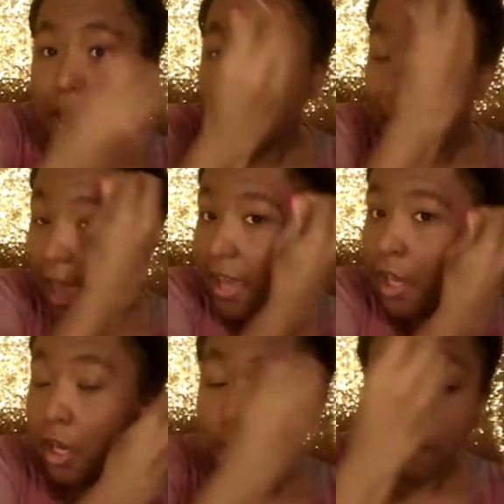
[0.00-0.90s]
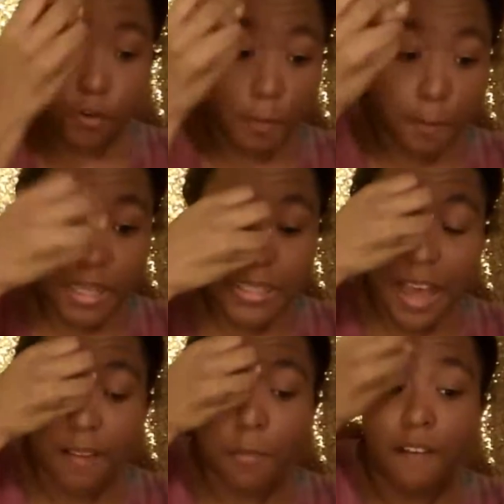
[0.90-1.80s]
Like, for me to
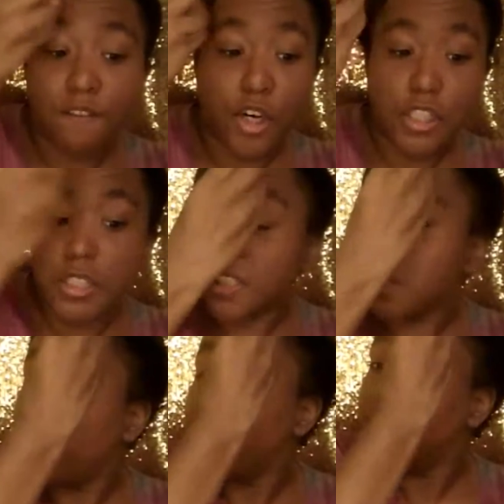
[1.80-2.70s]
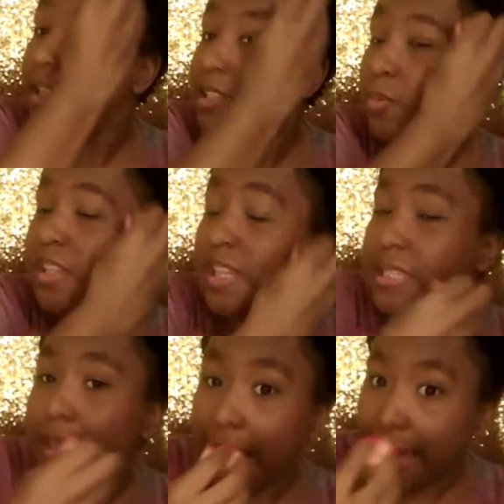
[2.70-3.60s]
have my first experience with this
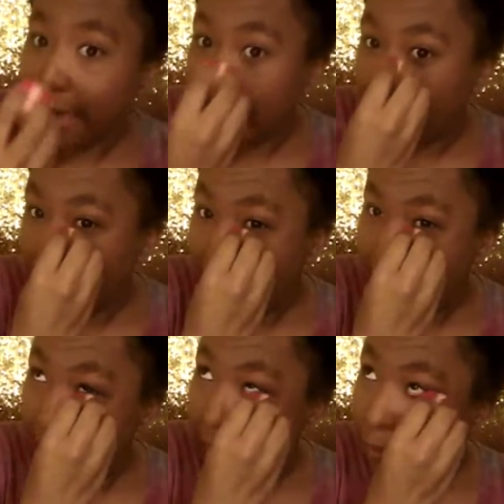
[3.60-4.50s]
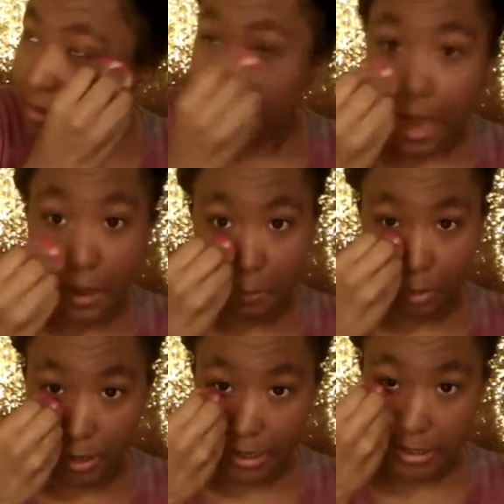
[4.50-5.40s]
lady, I was not
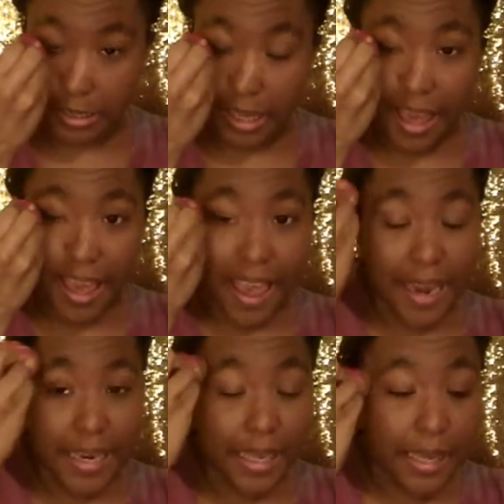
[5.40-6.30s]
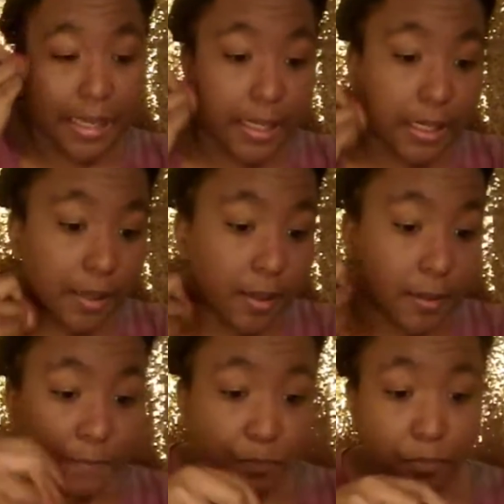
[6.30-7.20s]
impressed. And then
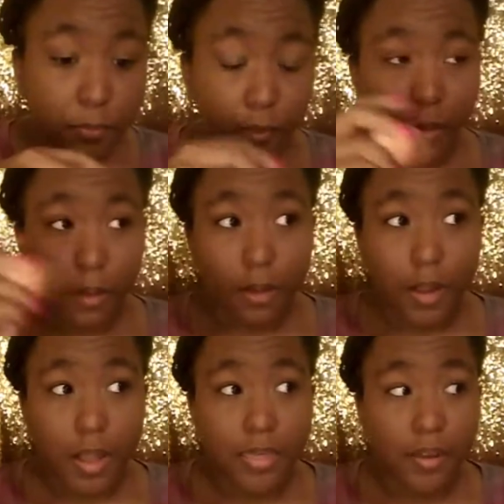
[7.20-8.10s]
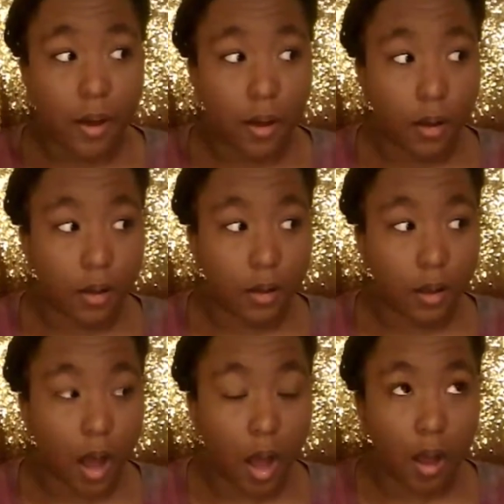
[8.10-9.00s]

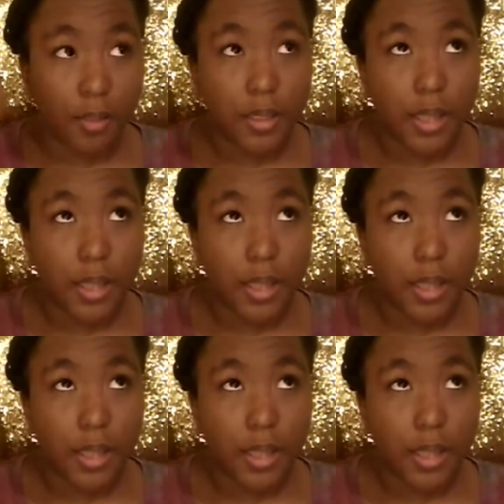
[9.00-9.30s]
the other